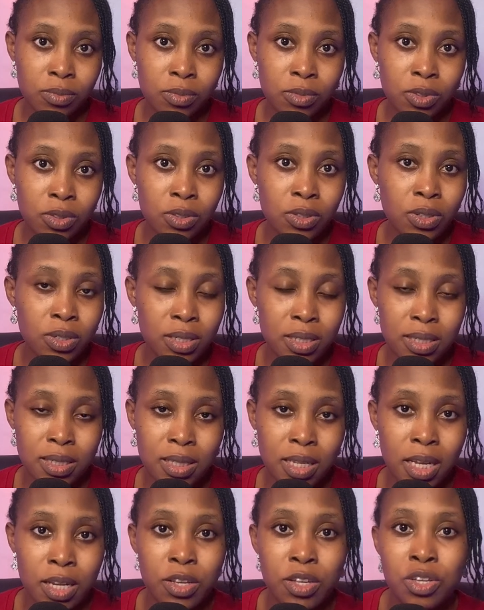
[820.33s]
Do you
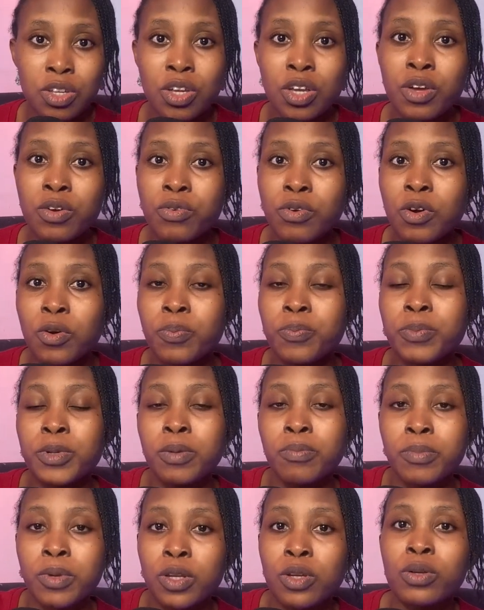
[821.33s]
understand? Europe, the
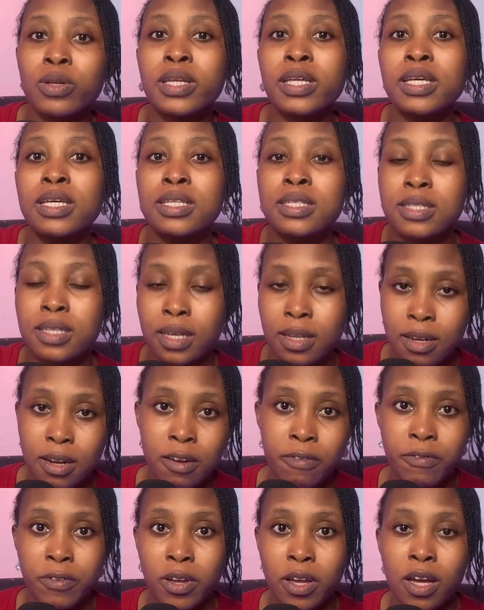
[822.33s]
Middle East, and
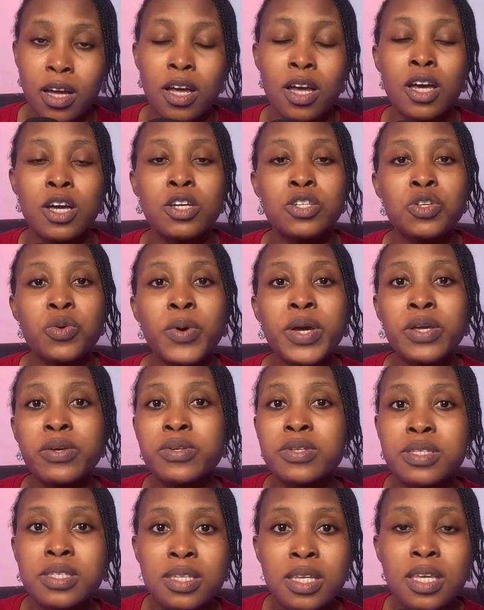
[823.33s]
Africa. So when
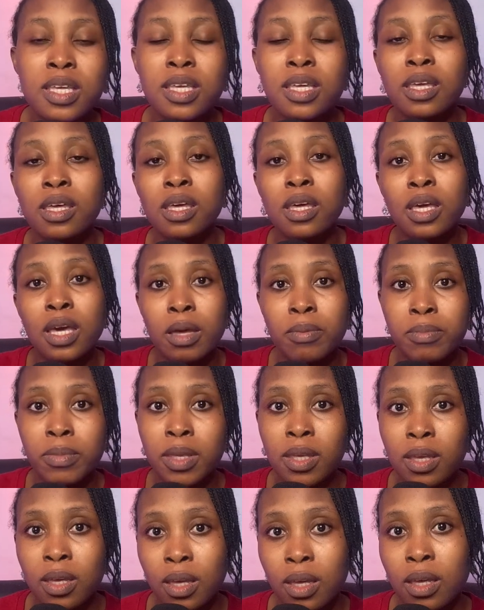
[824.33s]
you see
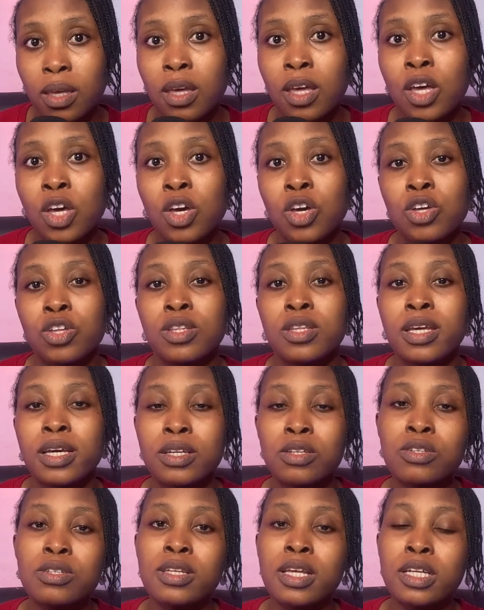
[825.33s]
EMEA,
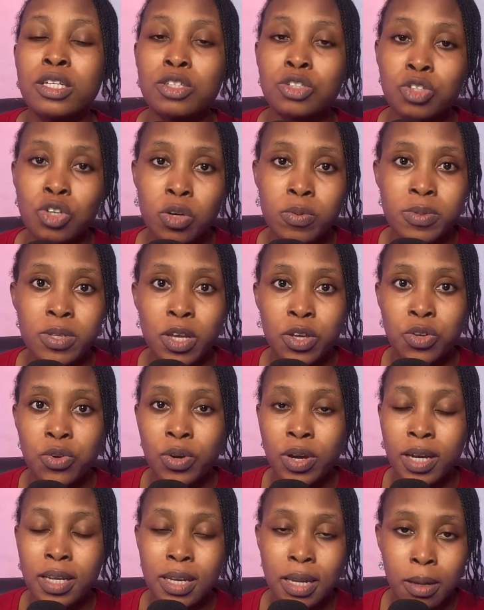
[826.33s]
then these are the jobs that you
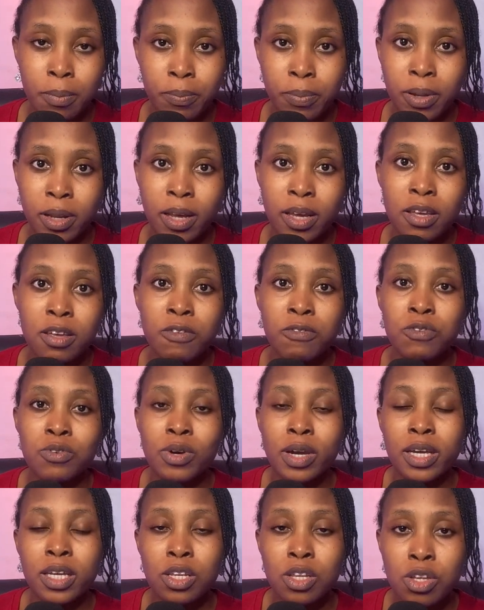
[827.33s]
can apply if you
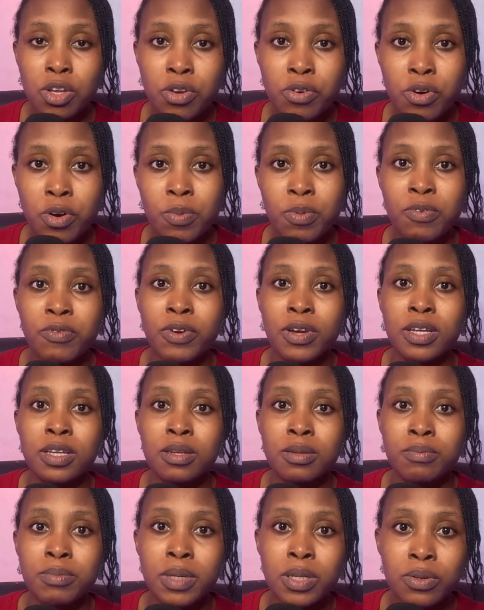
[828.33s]
are in Europe, if you're in
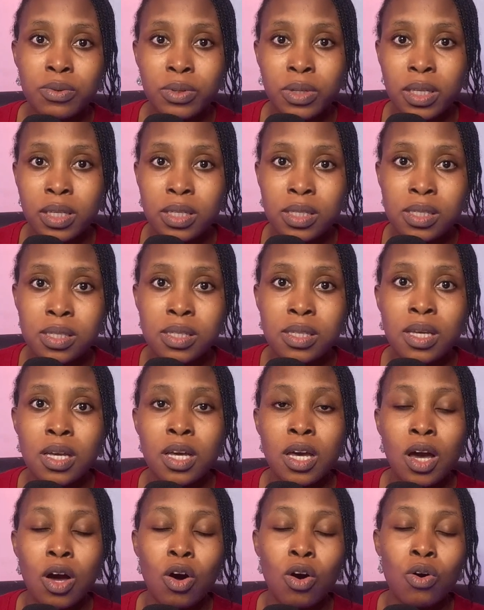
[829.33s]
the Middle East,
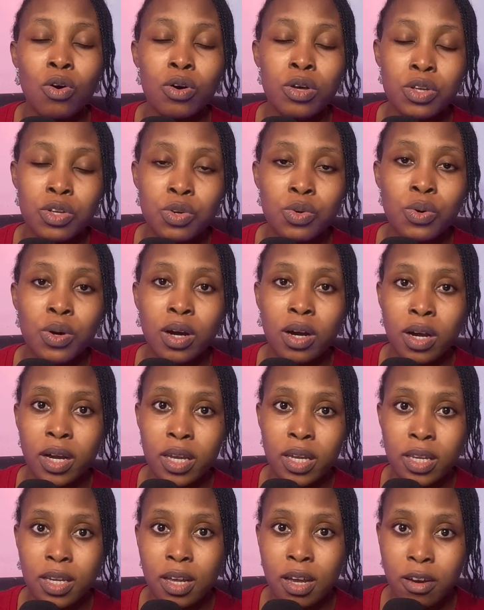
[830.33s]
or you are
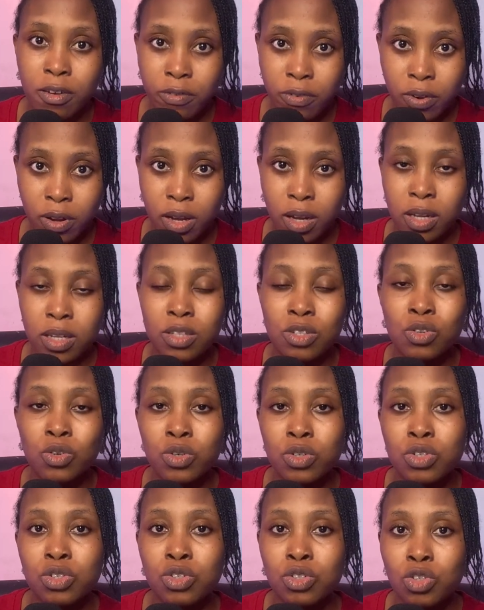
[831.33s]
in Africa.
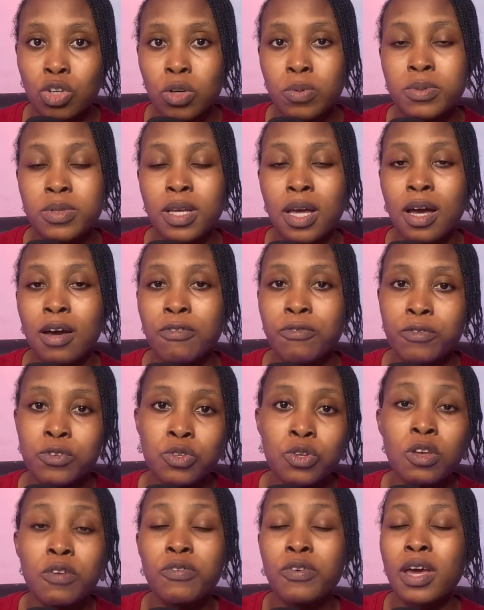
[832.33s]
Those jobs are,
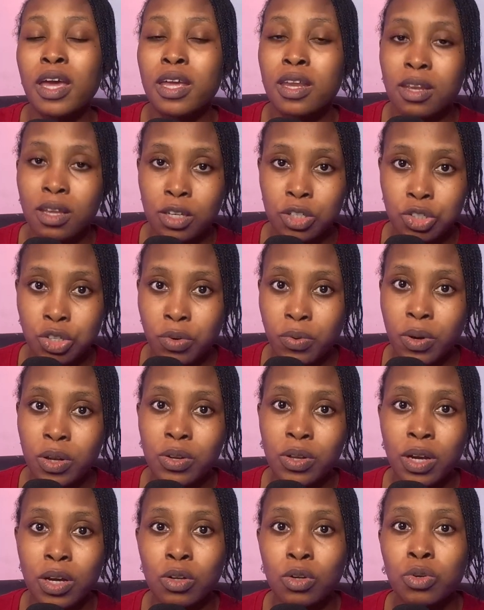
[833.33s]
so if you are in Nigeria,
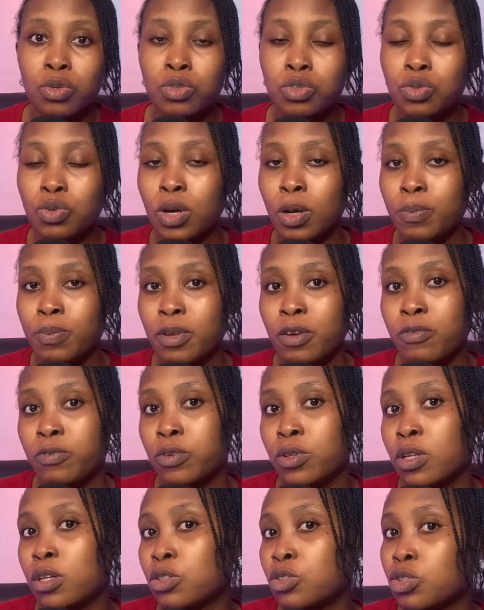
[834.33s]
you can also apply
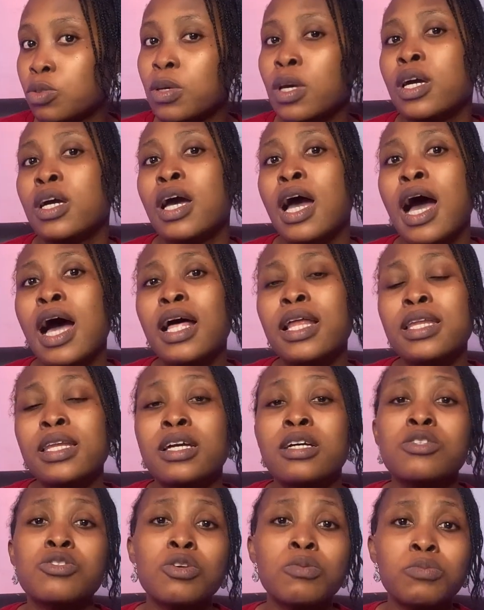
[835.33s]
for that job. And there
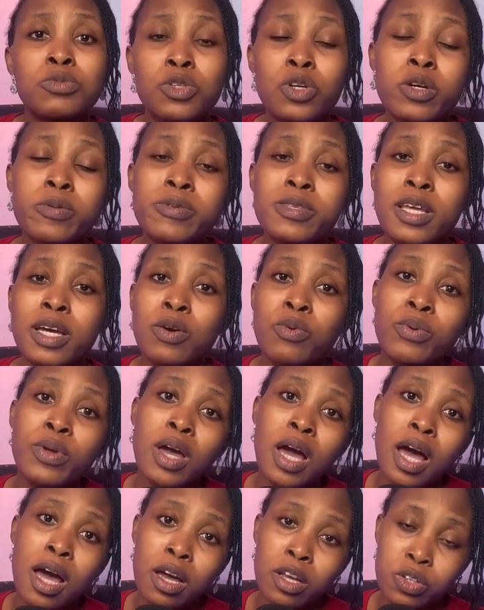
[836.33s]
are some jobs that we
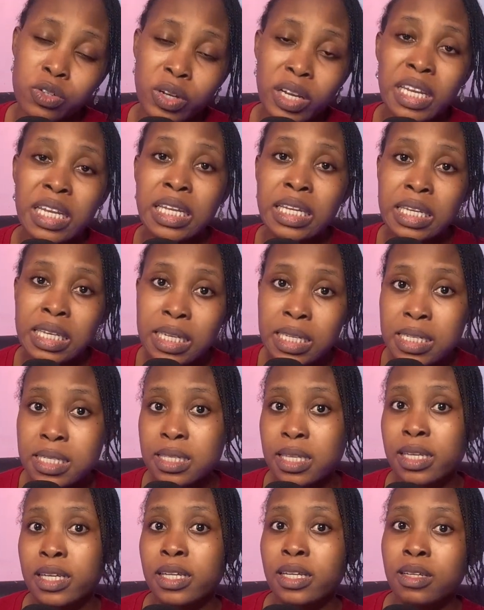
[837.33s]
actually
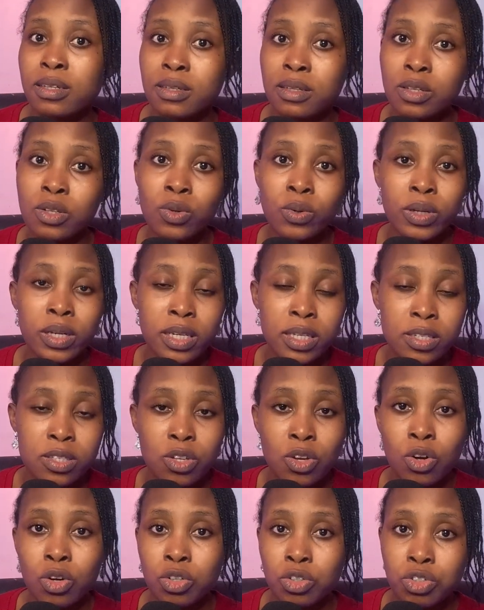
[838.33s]

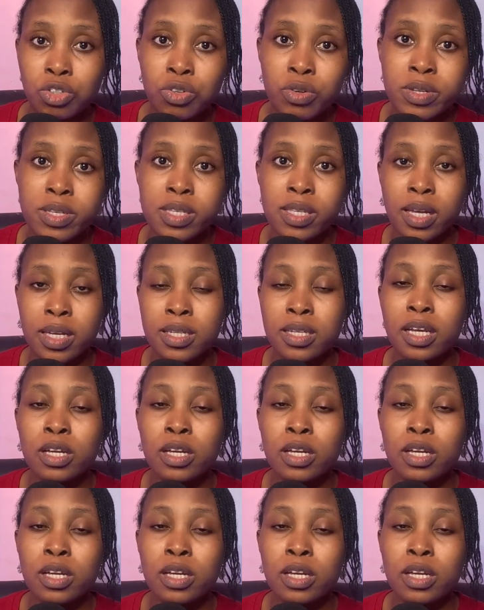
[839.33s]
list countries that they are